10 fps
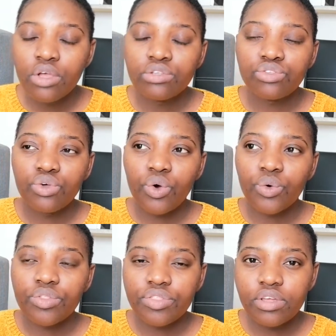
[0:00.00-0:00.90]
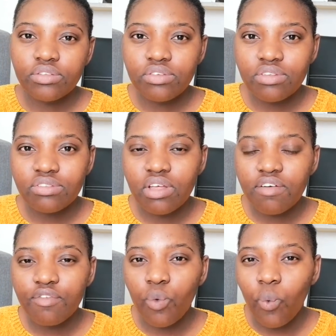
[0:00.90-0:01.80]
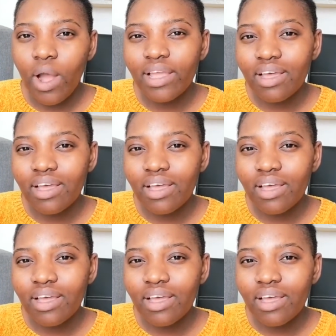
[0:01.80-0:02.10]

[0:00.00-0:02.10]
So think to yourself, why